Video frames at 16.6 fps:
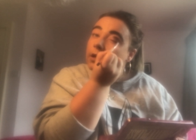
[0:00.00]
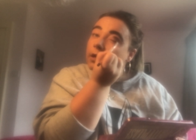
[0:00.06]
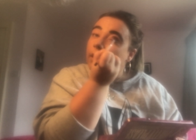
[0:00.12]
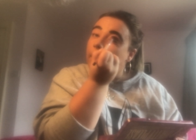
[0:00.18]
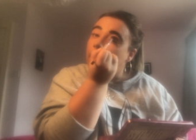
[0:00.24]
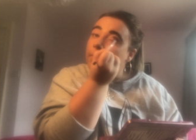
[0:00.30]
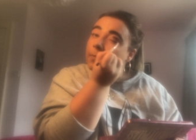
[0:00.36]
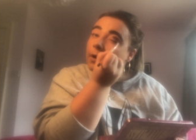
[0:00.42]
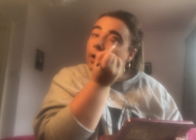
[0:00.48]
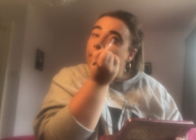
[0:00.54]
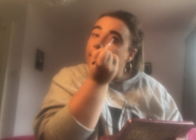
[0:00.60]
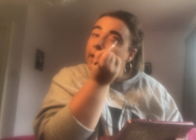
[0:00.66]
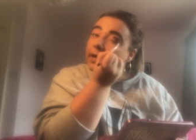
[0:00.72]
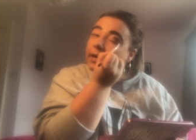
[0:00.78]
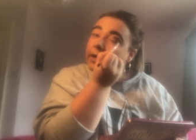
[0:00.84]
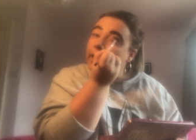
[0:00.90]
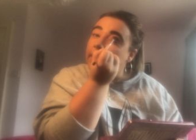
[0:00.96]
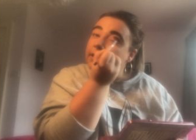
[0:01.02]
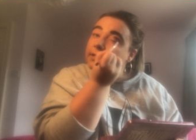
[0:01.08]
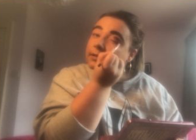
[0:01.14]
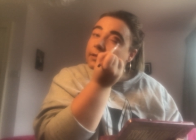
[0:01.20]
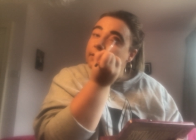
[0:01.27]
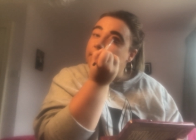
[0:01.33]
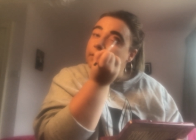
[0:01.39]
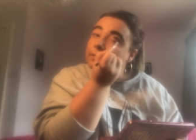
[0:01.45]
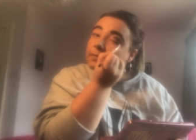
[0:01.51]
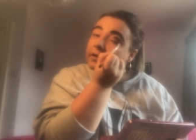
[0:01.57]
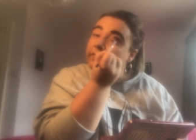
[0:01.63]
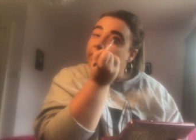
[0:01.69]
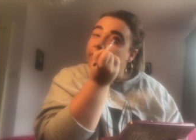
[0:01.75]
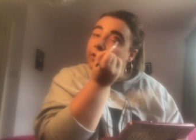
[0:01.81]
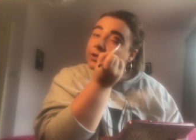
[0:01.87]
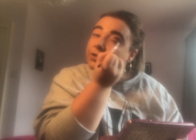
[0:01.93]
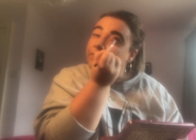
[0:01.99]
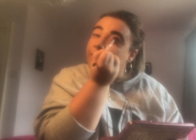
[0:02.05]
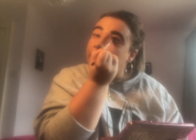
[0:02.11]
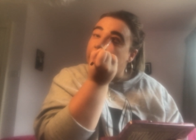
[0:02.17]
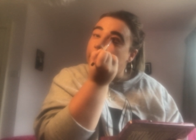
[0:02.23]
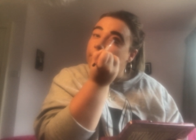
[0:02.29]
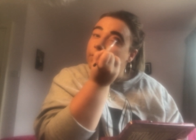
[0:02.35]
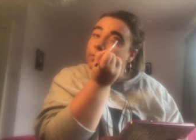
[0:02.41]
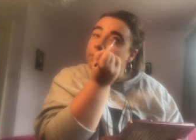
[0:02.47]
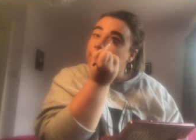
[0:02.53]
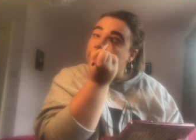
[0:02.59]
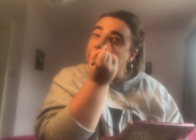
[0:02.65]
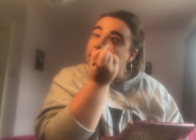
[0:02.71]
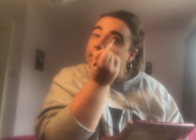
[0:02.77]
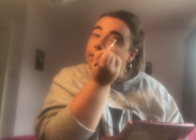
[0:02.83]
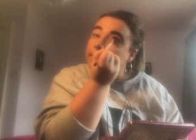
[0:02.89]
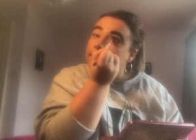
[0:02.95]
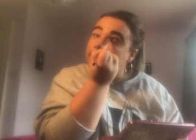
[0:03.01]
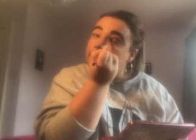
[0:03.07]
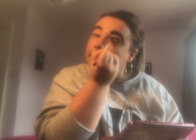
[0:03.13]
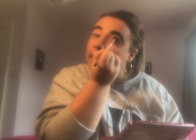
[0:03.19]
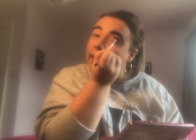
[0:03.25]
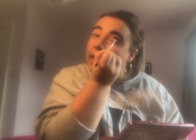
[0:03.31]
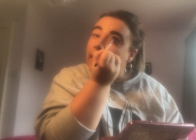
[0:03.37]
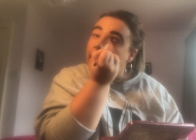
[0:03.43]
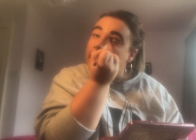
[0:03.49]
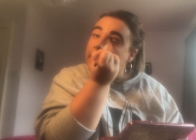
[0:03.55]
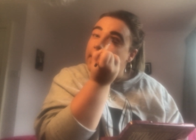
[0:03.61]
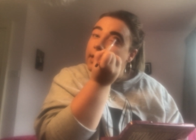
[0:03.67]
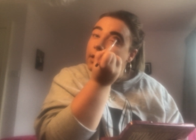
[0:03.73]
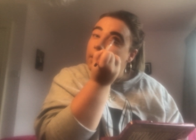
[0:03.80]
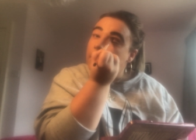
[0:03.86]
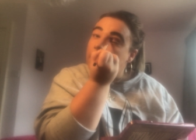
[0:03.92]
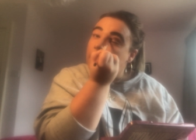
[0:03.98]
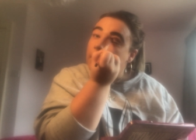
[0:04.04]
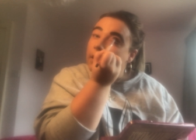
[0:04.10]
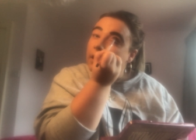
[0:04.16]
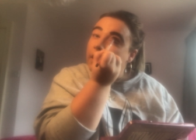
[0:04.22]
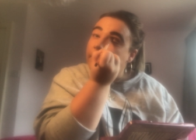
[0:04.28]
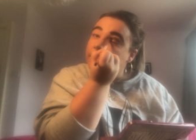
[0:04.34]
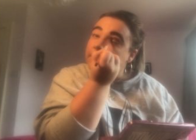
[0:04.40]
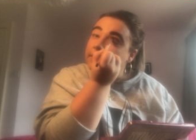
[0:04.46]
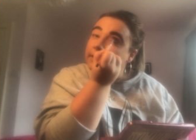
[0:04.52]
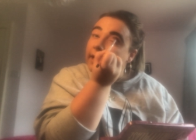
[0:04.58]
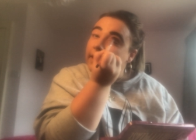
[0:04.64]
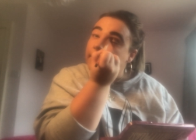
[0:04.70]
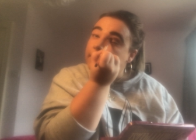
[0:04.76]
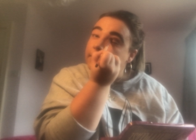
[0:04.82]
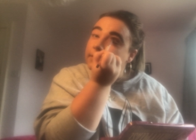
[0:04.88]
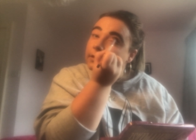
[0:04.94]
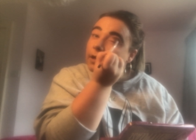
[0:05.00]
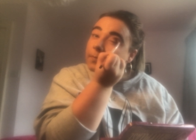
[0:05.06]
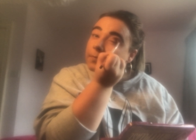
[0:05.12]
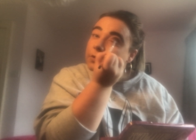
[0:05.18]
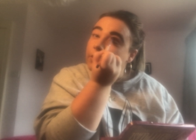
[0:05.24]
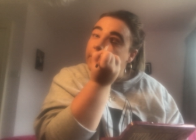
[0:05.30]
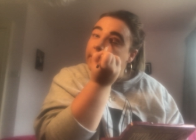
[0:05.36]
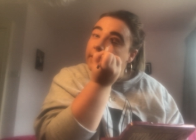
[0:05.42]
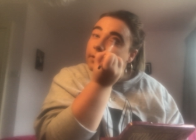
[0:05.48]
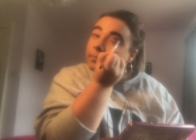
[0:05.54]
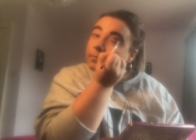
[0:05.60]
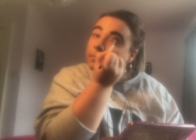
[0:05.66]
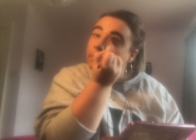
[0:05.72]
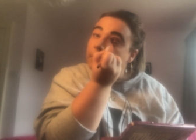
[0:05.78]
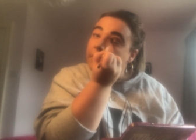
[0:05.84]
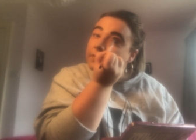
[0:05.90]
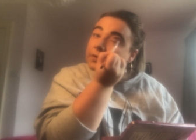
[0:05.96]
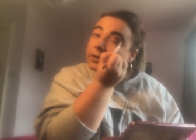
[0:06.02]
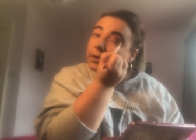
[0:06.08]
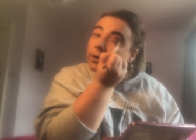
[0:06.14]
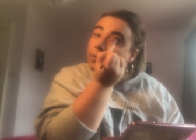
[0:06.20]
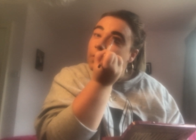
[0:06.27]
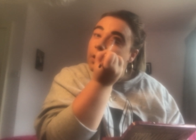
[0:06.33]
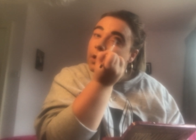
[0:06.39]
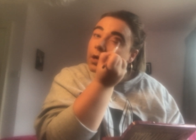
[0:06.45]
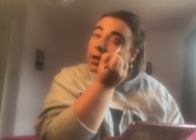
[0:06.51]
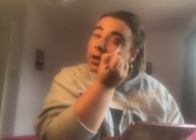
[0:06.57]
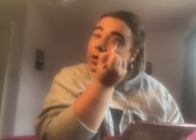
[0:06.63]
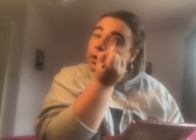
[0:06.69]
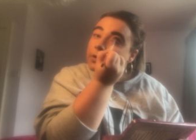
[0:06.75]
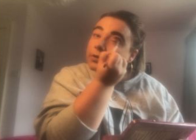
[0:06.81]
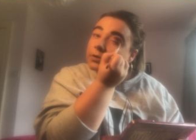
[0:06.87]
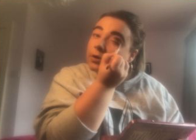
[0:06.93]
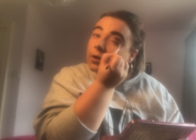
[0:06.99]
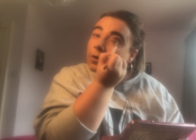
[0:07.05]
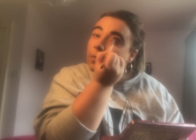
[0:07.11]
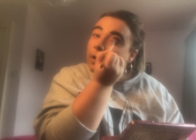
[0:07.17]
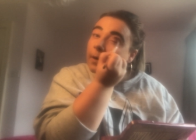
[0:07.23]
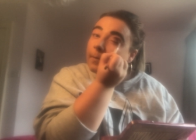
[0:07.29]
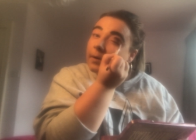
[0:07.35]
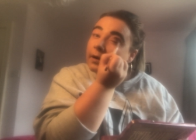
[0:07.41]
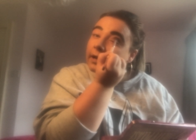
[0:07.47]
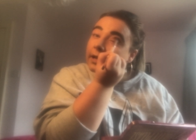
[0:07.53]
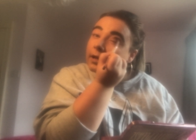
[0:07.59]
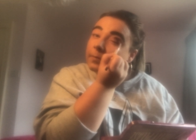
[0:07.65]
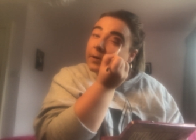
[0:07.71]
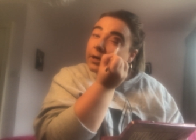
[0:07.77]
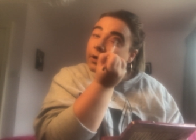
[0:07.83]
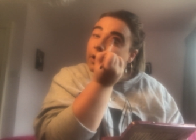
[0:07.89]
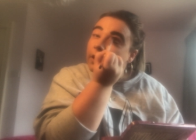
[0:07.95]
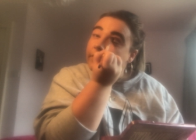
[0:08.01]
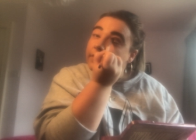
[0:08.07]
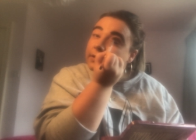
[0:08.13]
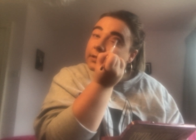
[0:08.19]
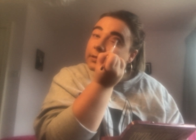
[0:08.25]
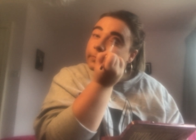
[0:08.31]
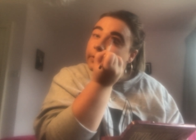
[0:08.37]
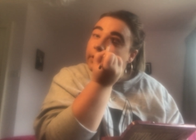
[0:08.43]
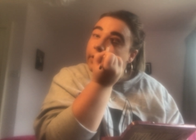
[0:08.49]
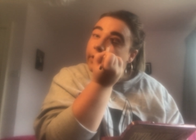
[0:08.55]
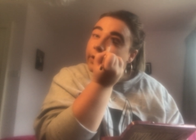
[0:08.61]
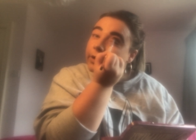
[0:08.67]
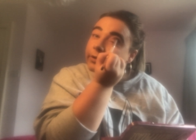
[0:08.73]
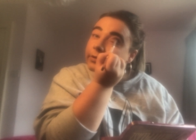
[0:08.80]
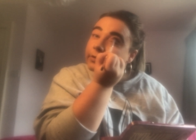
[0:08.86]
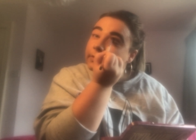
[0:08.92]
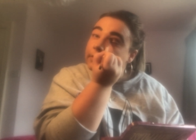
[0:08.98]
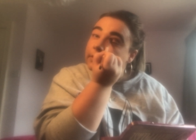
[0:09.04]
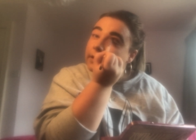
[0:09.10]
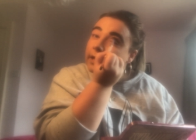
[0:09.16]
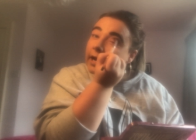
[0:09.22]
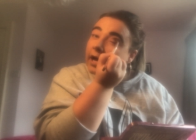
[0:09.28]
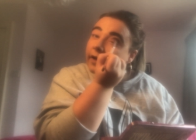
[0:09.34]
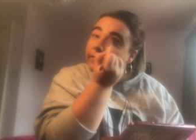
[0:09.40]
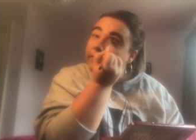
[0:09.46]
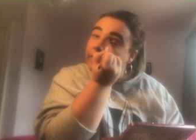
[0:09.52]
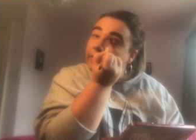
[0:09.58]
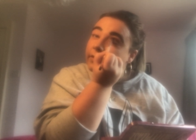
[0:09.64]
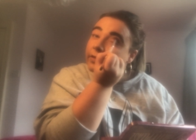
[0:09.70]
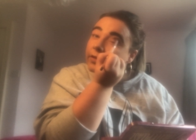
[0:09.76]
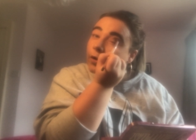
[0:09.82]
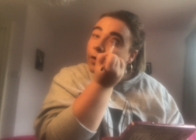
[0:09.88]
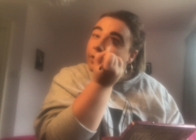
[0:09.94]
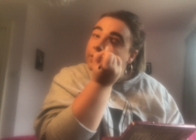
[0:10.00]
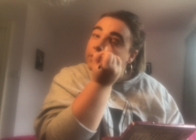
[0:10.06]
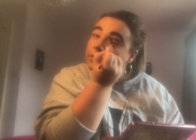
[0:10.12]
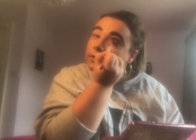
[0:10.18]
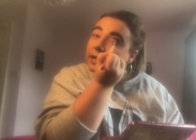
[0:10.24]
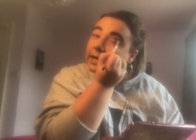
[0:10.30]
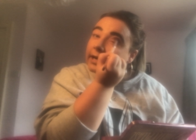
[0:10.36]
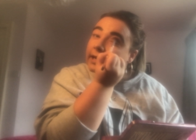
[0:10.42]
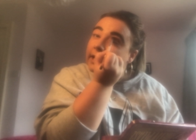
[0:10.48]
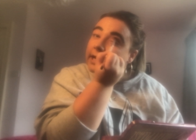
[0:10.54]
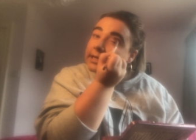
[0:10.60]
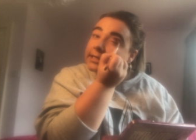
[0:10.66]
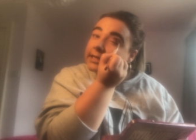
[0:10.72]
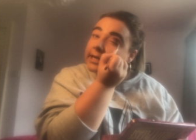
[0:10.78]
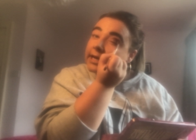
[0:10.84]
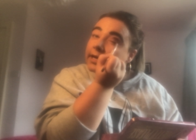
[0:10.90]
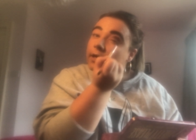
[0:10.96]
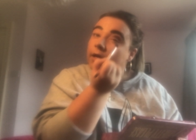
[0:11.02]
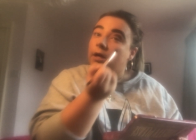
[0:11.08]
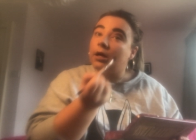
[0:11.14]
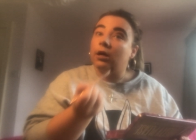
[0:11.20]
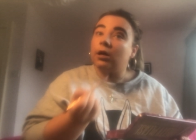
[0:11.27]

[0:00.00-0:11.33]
Now bear in mind guys, this is my first video since I have decided to stop doing them months ago so I'm a little bit nervous because I have a thought, like an idea